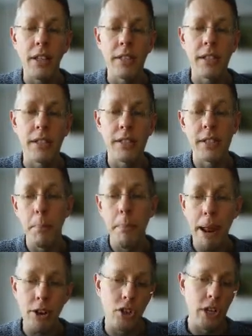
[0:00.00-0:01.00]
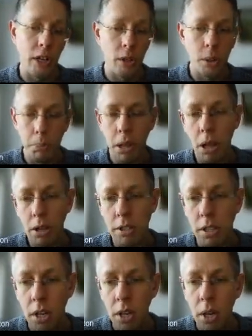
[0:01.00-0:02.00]
symmetrical plot
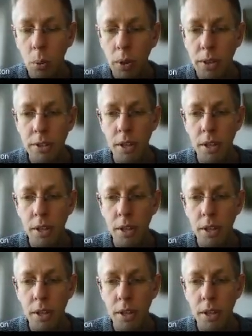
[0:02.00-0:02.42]
with